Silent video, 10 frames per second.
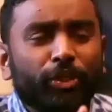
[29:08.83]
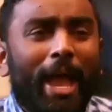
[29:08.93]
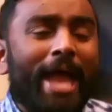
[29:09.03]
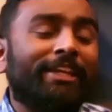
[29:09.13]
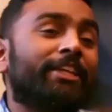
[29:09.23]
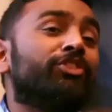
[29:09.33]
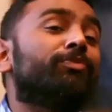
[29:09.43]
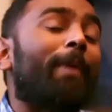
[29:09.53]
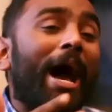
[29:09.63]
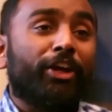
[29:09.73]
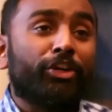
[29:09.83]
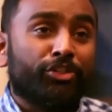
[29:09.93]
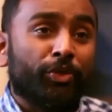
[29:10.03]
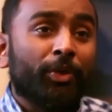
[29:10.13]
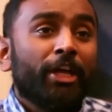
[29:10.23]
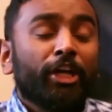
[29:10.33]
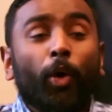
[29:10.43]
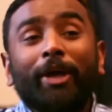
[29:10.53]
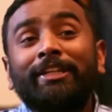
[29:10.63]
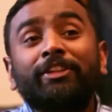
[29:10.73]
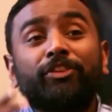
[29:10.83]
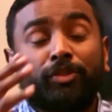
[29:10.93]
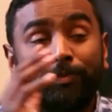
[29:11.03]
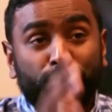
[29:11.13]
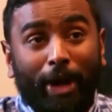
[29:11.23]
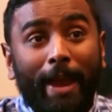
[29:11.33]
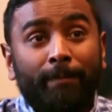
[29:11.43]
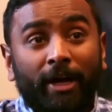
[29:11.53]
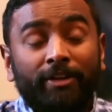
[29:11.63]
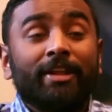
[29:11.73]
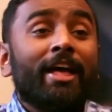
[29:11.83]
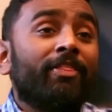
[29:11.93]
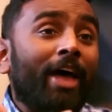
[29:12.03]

you and it inspired you. Go ahead and hit the subscribe button.